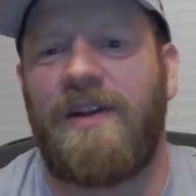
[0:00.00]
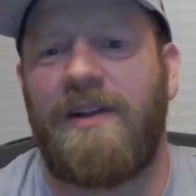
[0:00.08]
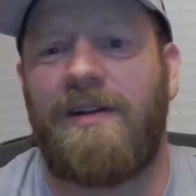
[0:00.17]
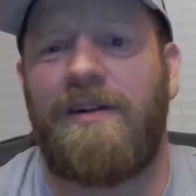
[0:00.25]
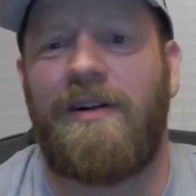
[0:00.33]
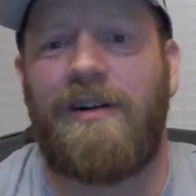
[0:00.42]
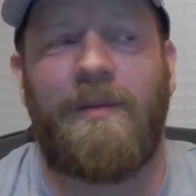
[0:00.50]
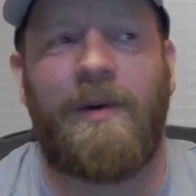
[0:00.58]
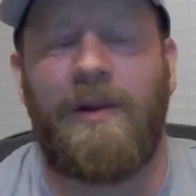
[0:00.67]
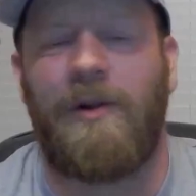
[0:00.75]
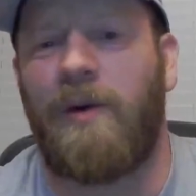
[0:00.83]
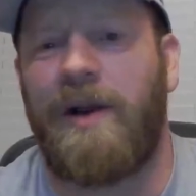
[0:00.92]
feeling hurt from
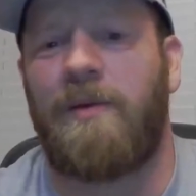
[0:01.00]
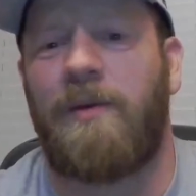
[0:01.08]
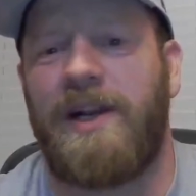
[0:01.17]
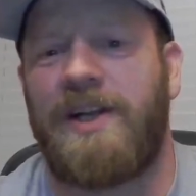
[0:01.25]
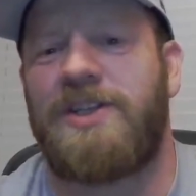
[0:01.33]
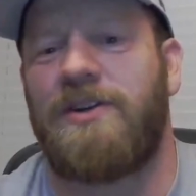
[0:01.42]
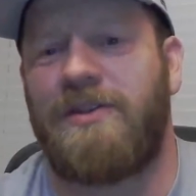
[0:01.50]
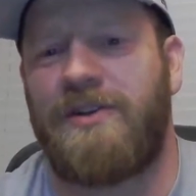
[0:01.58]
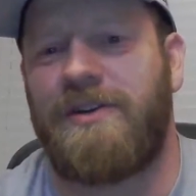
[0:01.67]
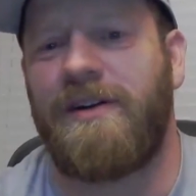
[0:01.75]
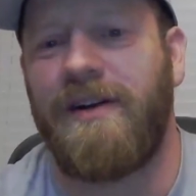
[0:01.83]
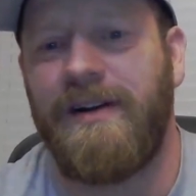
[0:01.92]
a little red wrench on
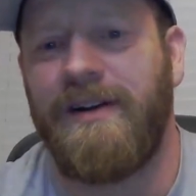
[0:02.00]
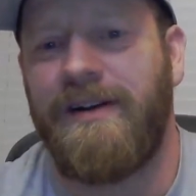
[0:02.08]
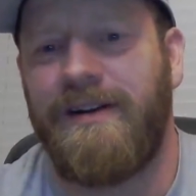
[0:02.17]
your